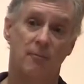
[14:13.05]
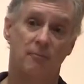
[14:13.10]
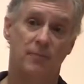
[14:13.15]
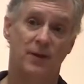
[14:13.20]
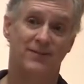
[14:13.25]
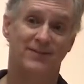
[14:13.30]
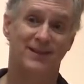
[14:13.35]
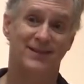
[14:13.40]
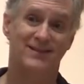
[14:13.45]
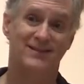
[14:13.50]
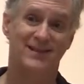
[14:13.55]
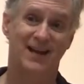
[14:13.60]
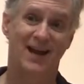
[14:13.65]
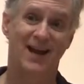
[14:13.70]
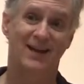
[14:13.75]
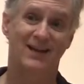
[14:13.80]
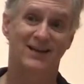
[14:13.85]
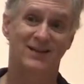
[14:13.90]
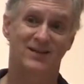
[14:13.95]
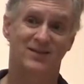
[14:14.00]
But the
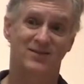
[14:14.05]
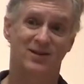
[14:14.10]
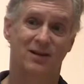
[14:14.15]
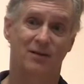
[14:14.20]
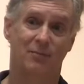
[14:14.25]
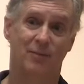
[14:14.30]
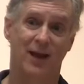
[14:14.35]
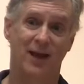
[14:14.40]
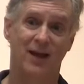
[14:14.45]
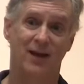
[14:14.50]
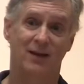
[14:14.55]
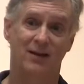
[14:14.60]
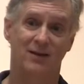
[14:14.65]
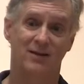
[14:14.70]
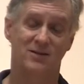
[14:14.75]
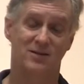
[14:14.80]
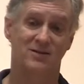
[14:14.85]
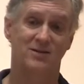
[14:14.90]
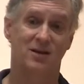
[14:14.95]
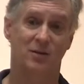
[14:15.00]
debt is still paid.
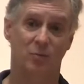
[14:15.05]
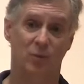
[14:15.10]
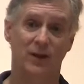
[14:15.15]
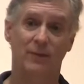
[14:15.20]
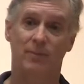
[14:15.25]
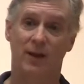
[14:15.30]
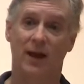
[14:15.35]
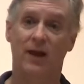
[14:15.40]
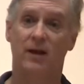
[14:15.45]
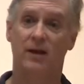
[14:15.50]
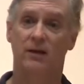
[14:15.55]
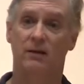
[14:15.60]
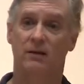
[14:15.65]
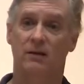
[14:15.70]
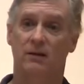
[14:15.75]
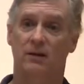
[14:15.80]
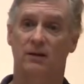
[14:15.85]
It's just that we pay it.